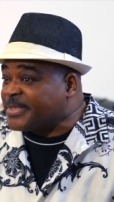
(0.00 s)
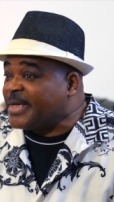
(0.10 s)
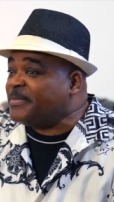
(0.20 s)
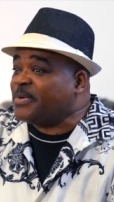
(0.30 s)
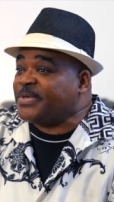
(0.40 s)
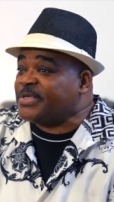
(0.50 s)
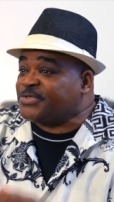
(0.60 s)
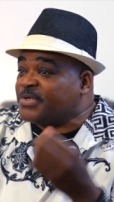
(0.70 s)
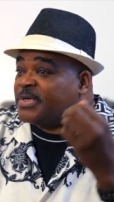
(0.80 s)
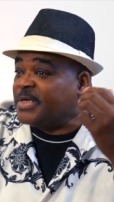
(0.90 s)
Hey, man, we need
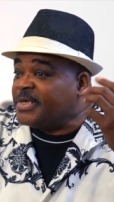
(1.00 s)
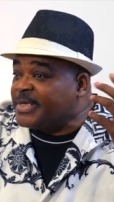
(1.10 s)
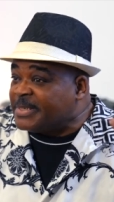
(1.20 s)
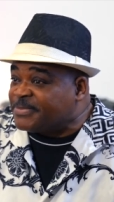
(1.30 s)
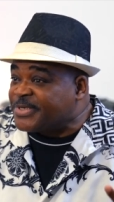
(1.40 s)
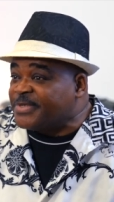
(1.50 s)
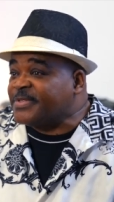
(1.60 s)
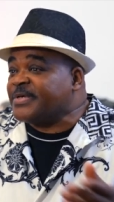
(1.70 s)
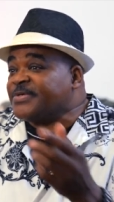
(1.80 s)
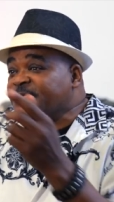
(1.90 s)
you to MC
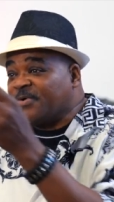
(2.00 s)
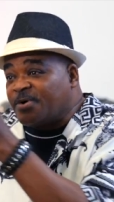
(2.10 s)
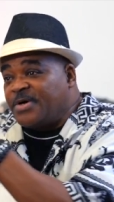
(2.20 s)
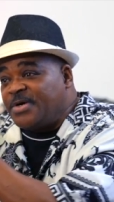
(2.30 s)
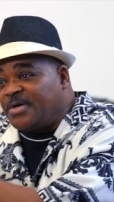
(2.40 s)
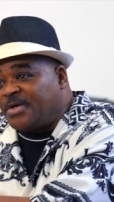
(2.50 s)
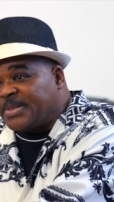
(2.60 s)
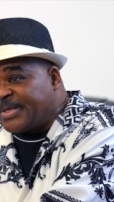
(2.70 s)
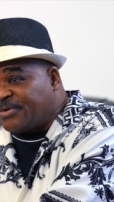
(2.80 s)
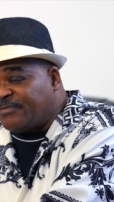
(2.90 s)
this or
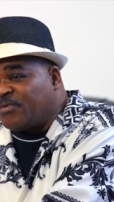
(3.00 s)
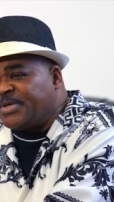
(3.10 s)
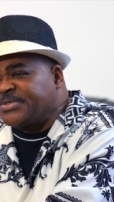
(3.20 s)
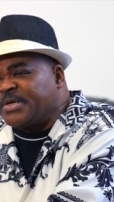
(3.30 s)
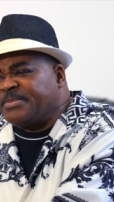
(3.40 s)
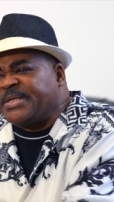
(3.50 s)
lay your voice down.